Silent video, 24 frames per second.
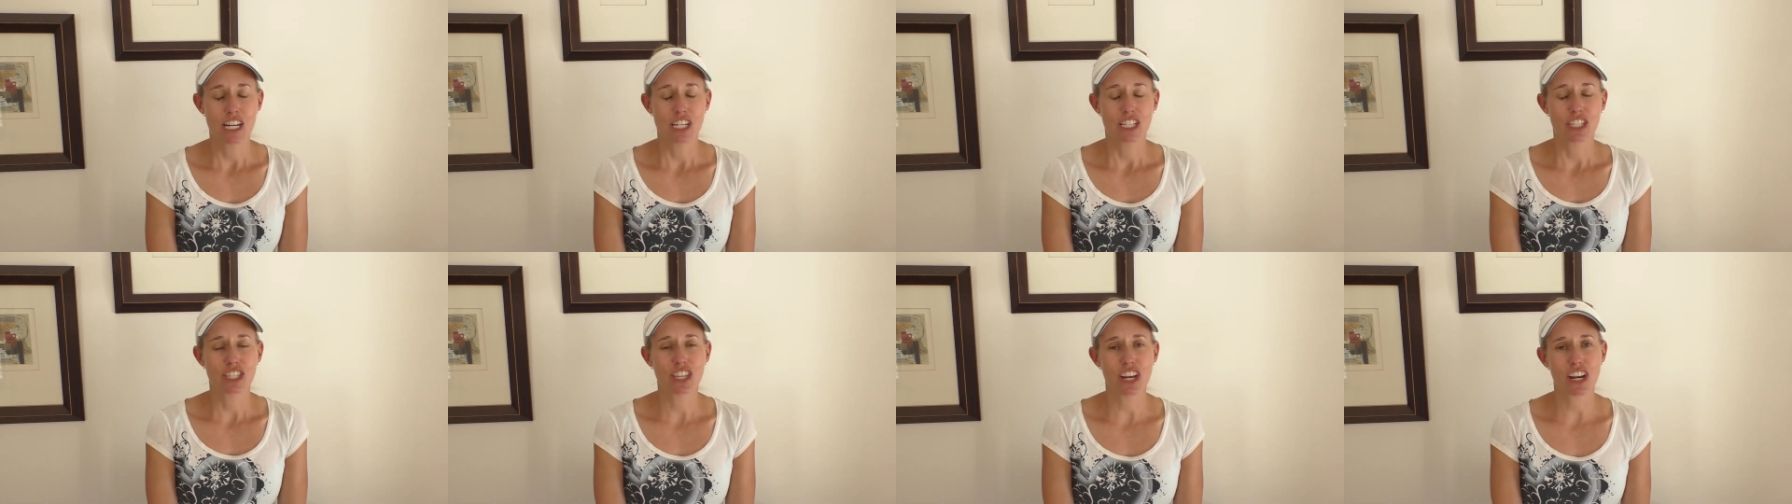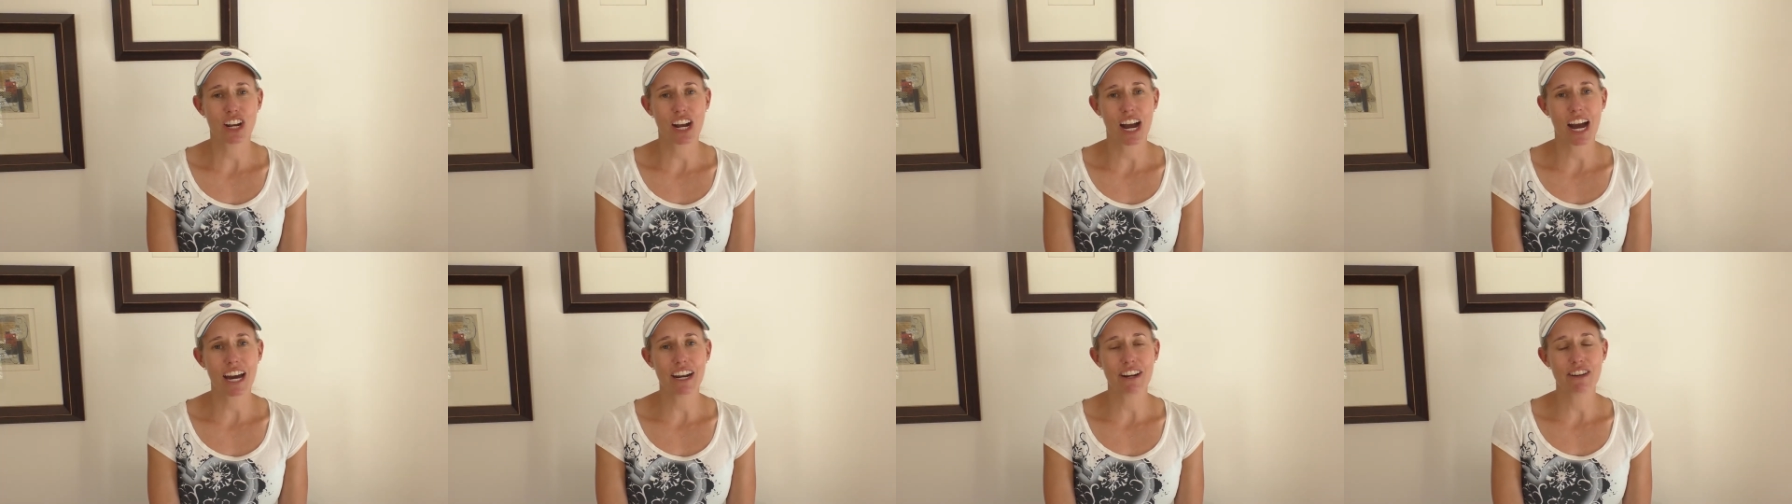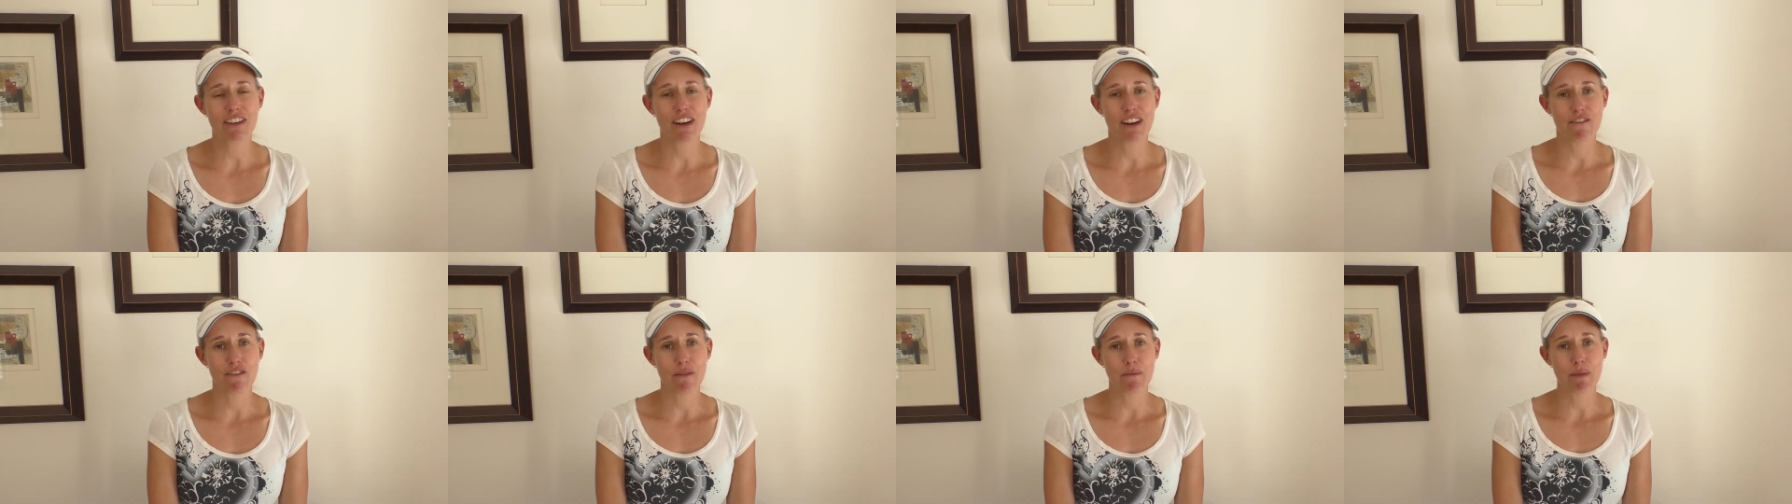So I don't
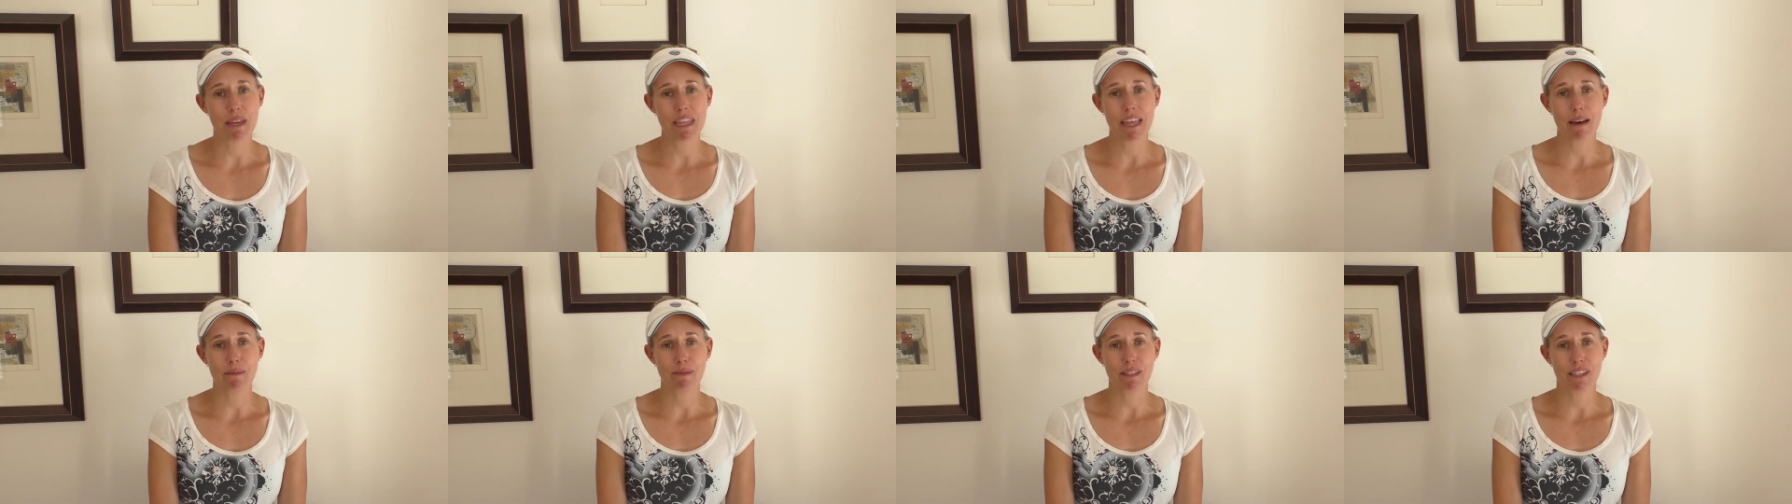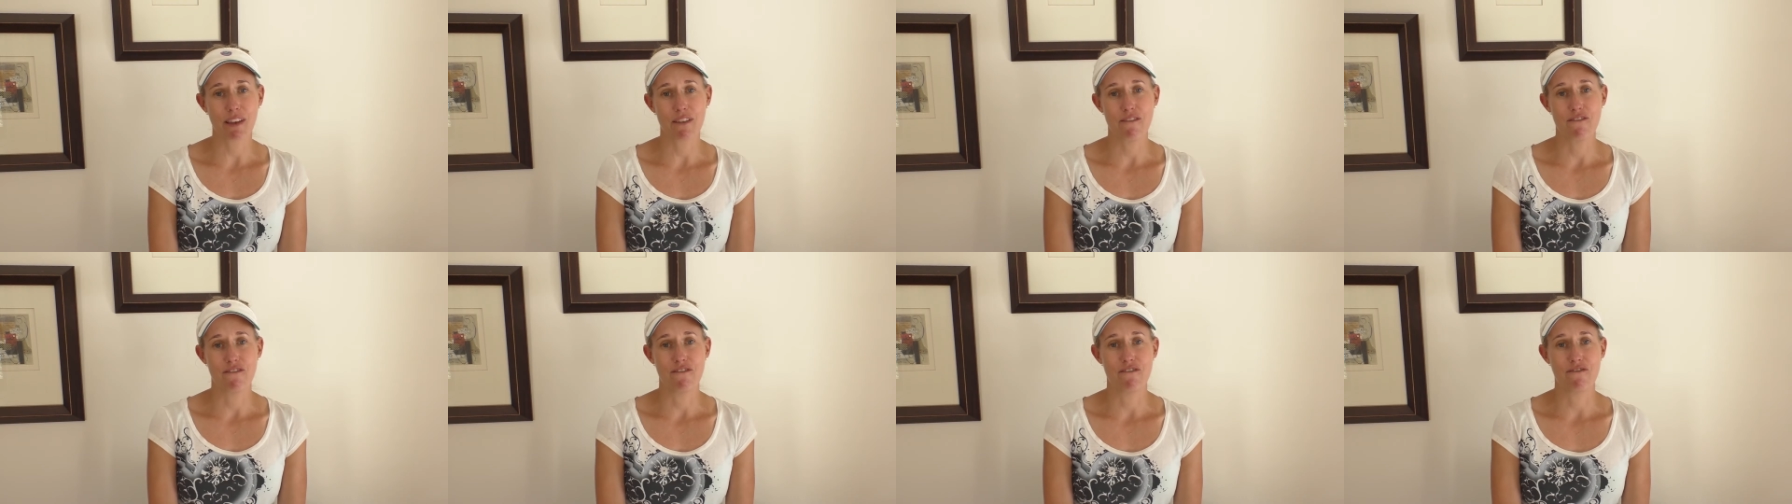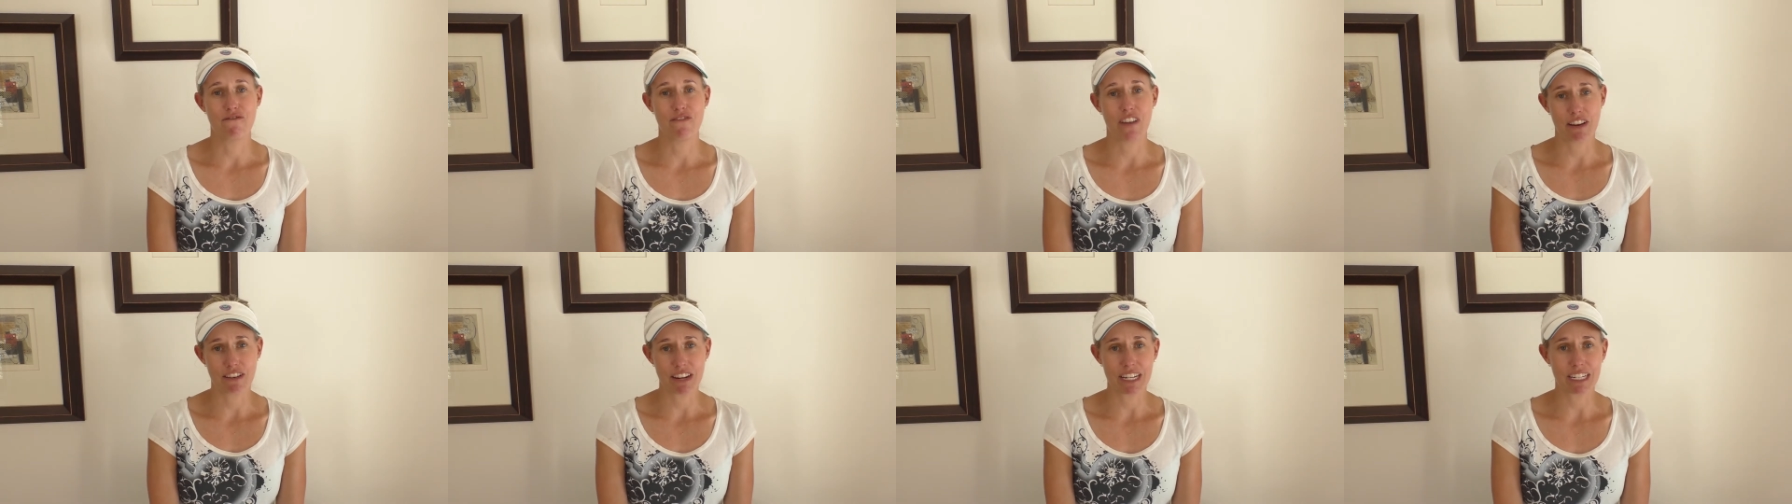know, for me that was
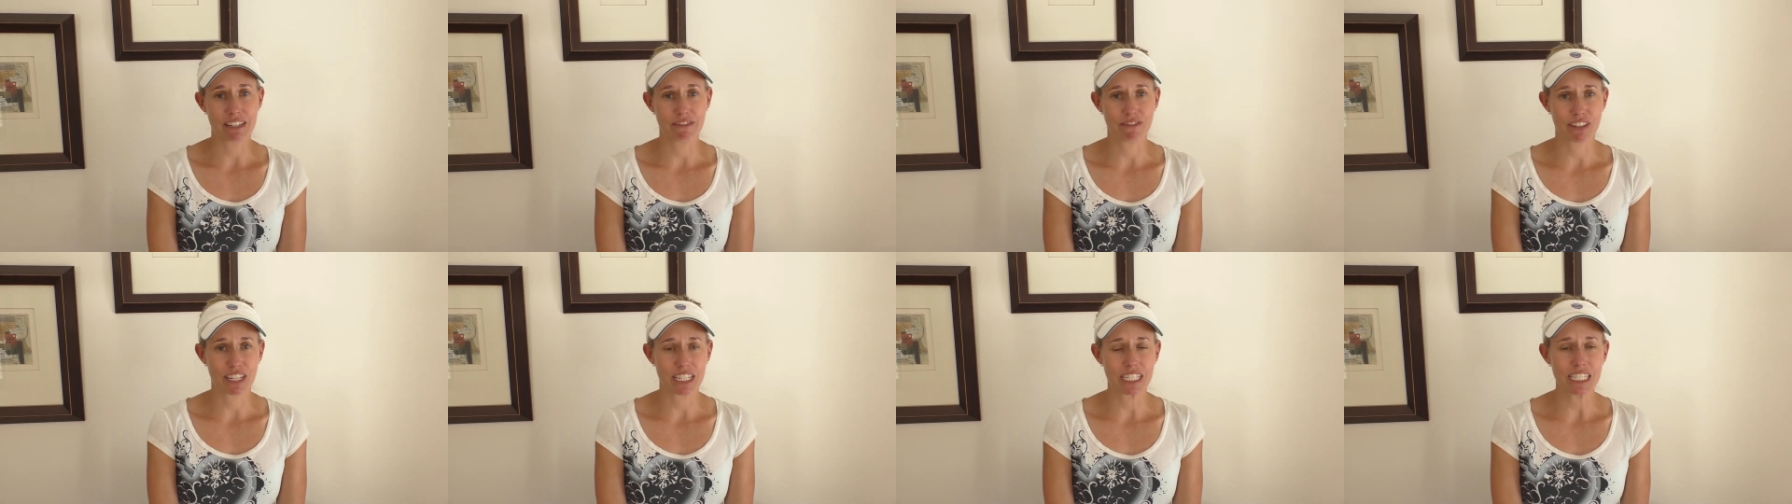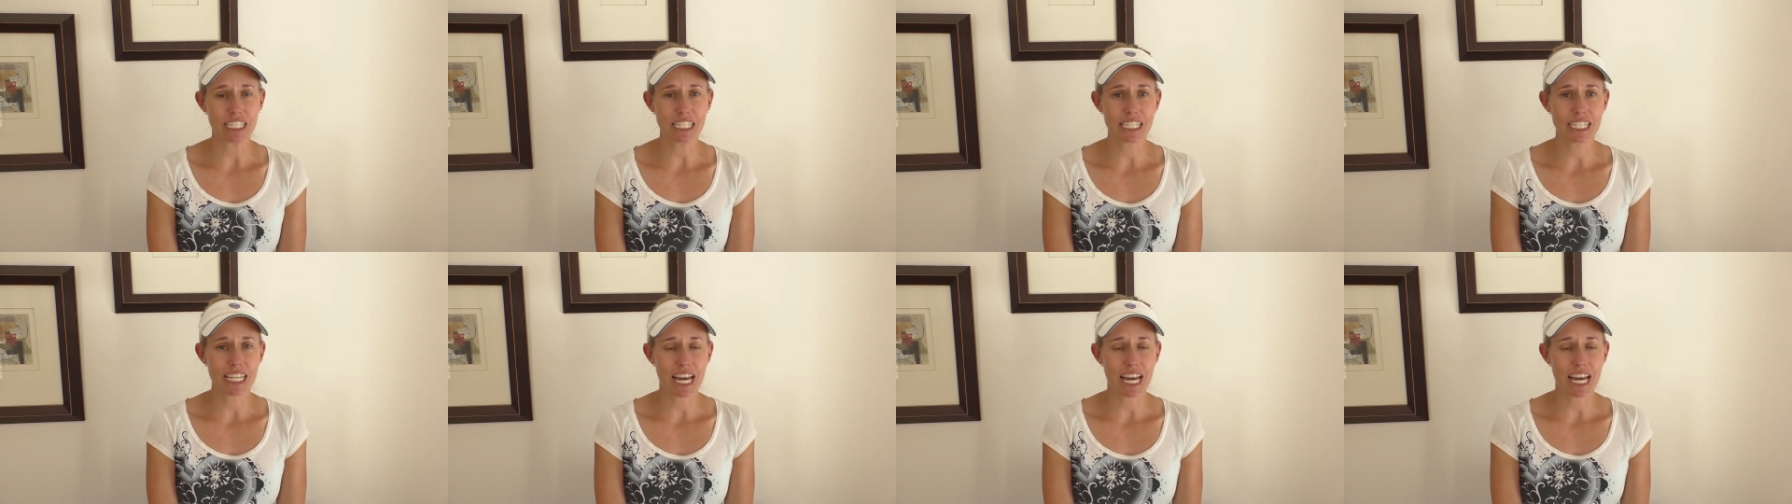very difficult,